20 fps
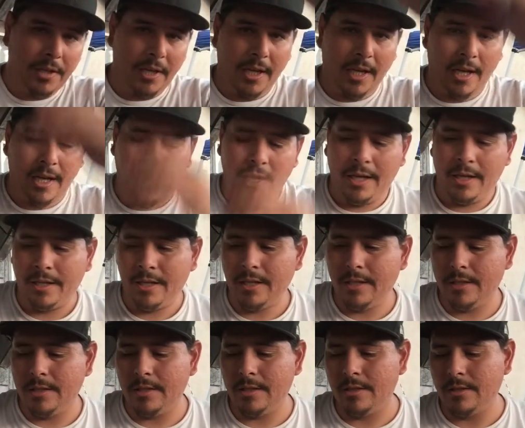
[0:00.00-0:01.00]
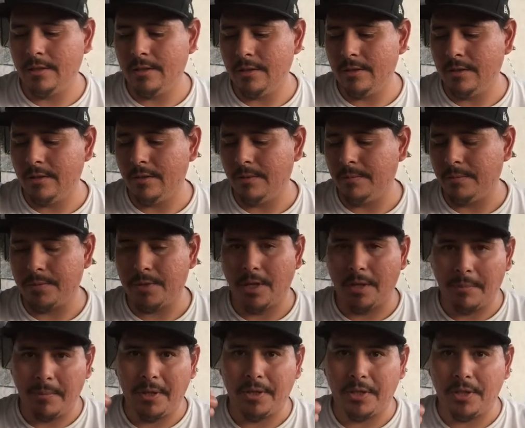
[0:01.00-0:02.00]
line. I'm talking
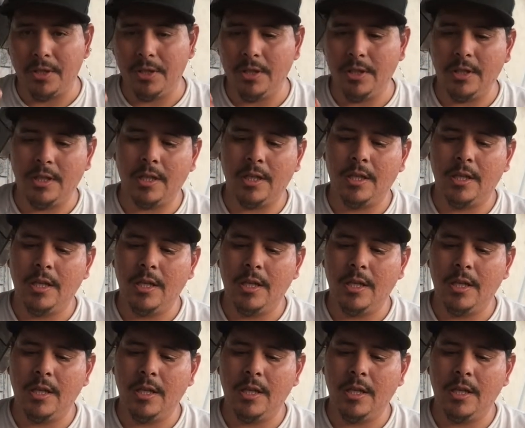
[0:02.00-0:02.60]
about the hook.